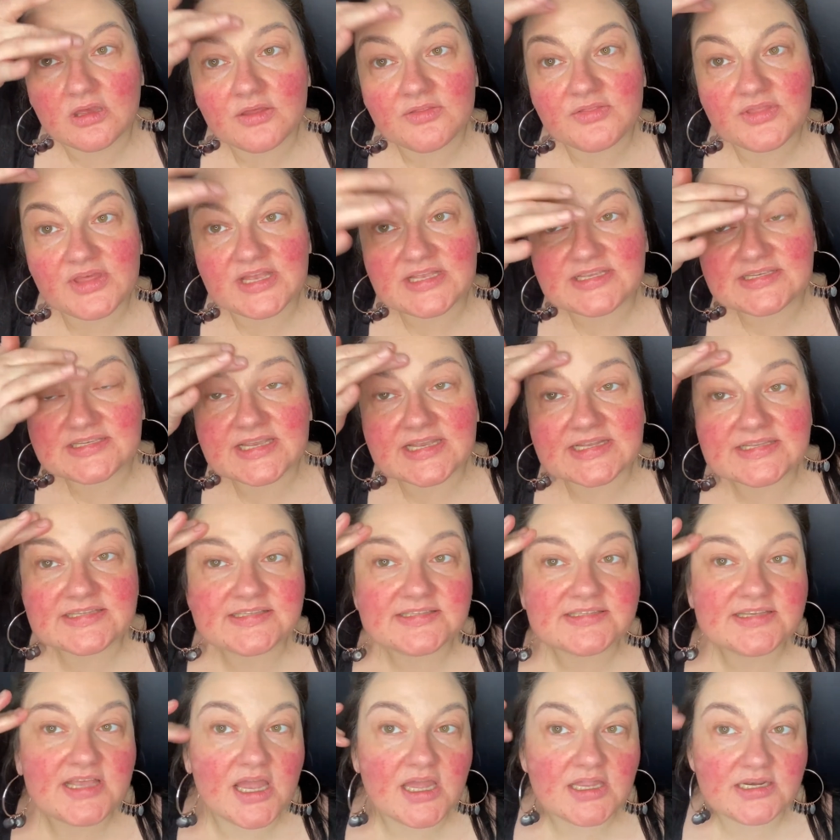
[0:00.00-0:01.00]
It's
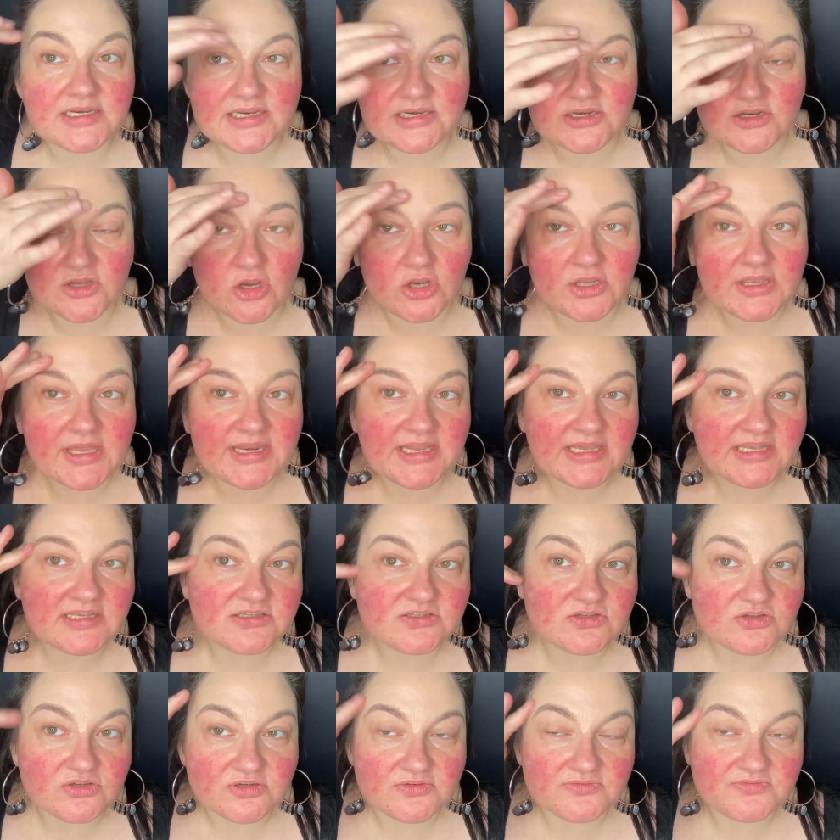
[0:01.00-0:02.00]
certainly not getting
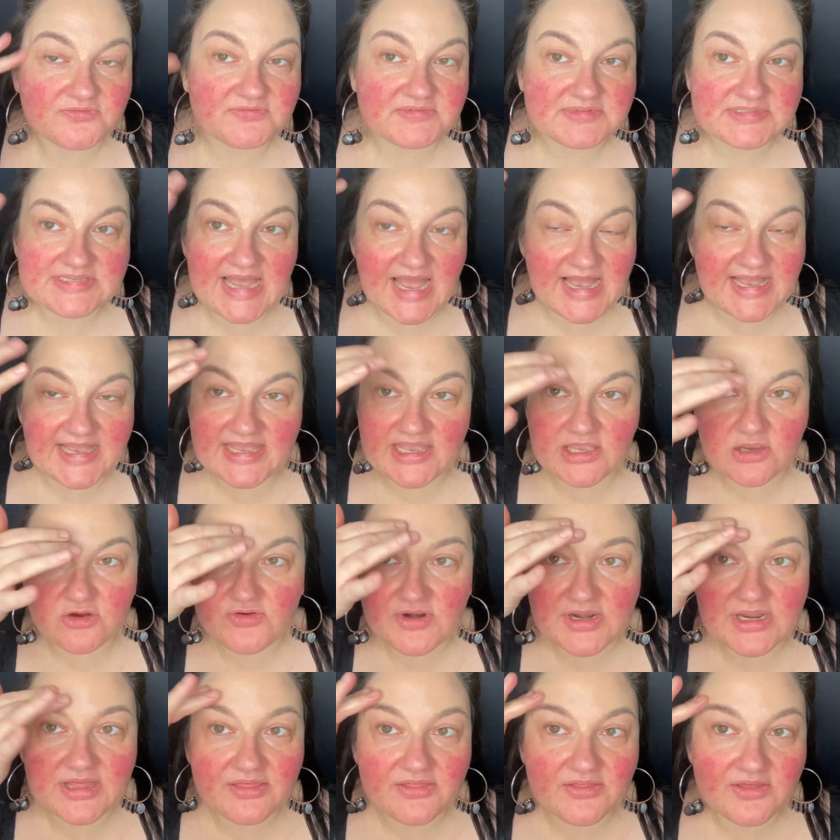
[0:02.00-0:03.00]
sort of tacky or
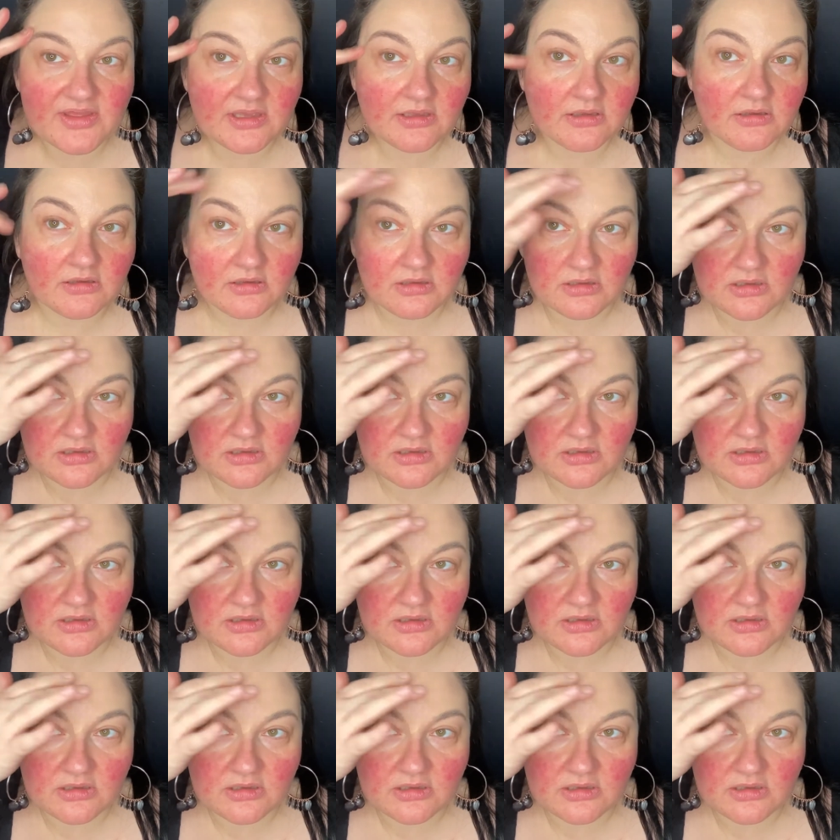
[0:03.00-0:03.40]
anything.